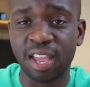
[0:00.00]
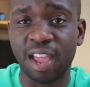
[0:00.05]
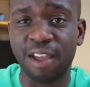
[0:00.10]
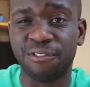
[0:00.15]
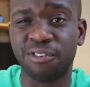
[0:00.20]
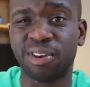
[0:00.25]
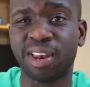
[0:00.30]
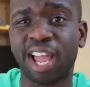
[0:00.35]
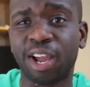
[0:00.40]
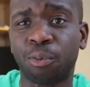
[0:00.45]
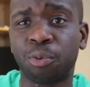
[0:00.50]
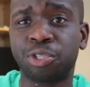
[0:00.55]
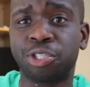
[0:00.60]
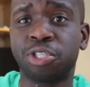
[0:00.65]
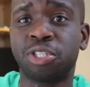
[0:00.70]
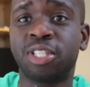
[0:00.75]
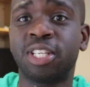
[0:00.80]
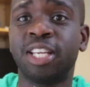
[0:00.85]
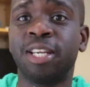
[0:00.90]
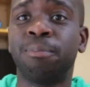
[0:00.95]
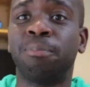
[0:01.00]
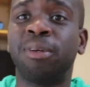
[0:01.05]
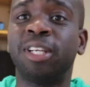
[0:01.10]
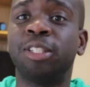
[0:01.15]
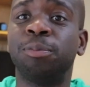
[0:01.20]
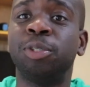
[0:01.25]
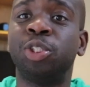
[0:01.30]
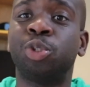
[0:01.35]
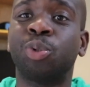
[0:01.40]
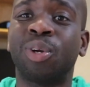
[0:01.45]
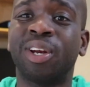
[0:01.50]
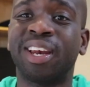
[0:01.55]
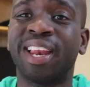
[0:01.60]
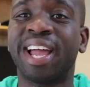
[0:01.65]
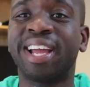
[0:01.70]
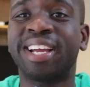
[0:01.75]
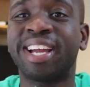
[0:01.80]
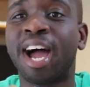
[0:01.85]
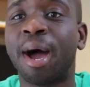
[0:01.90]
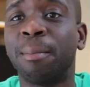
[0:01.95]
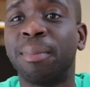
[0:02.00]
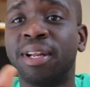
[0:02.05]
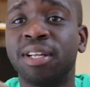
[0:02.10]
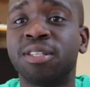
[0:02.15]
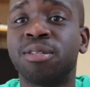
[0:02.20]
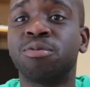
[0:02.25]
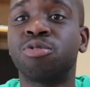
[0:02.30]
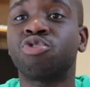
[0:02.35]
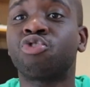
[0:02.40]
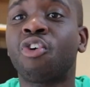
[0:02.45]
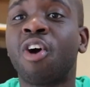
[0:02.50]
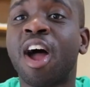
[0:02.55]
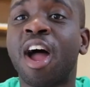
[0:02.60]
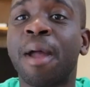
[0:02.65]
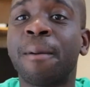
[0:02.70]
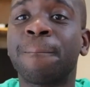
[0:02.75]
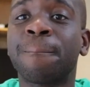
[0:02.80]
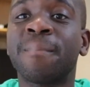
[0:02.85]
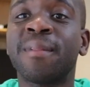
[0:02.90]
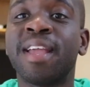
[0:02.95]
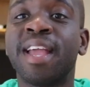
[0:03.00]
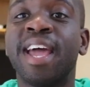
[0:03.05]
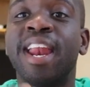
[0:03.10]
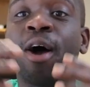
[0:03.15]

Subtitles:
If you like what you see, please be sure to like, comment, and subscribe,